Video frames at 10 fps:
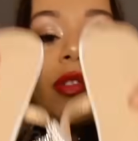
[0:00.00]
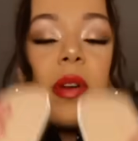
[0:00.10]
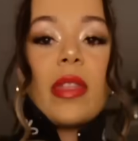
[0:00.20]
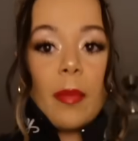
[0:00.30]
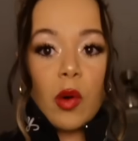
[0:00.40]
So
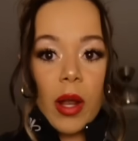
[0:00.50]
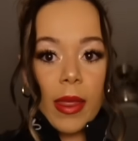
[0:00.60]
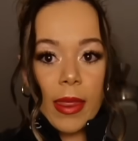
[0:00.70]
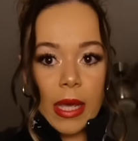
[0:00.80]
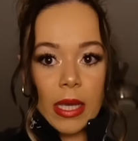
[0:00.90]
I think I'm gonna wear
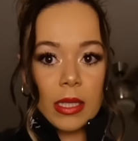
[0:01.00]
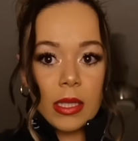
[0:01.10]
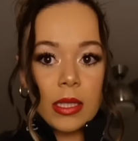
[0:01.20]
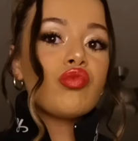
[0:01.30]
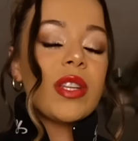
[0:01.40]

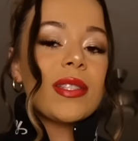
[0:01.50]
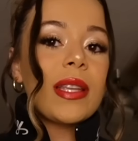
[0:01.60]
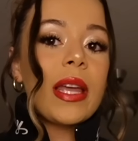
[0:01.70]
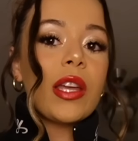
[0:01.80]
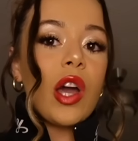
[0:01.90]
this. Does it
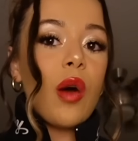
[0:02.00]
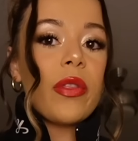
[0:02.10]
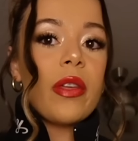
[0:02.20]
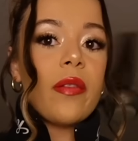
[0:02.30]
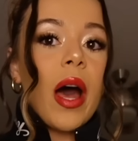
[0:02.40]
like go
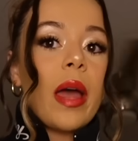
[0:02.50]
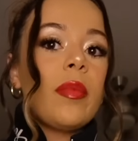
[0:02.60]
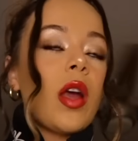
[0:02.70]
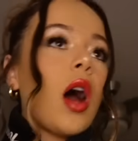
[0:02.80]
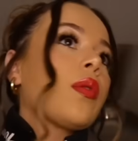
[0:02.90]
with the vibe?
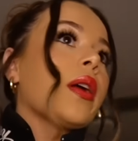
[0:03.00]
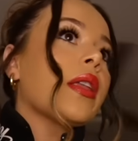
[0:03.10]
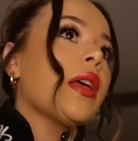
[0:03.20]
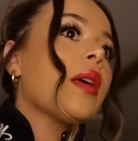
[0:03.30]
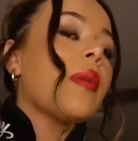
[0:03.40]
Not
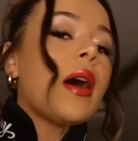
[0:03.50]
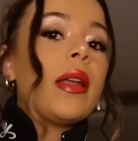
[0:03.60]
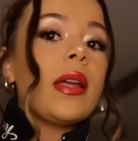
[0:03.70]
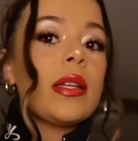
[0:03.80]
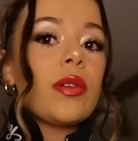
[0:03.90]
really,
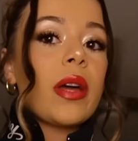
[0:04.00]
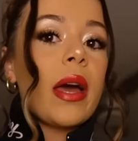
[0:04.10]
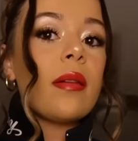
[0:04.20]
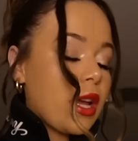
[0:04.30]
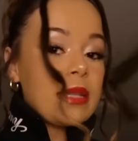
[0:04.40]
but it's
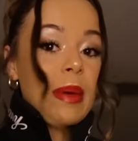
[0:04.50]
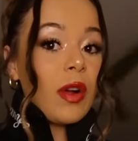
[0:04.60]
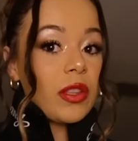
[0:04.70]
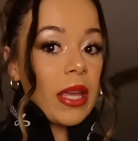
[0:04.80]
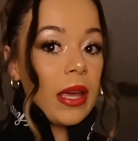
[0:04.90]
okay. It's my
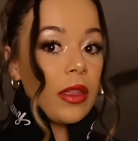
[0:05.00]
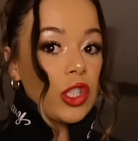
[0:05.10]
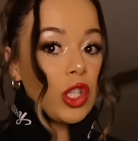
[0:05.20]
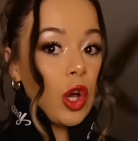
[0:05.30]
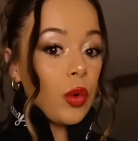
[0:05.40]
birthday.
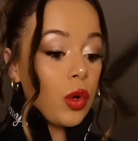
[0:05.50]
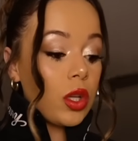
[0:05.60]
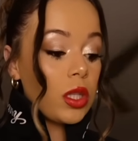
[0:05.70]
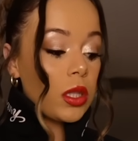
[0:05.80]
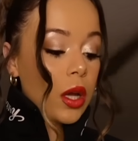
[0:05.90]
There's no
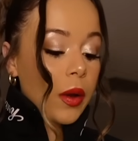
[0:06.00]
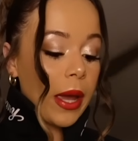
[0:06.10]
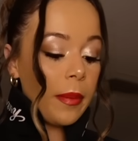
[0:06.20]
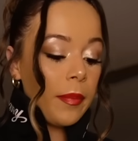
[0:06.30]
rules, okay?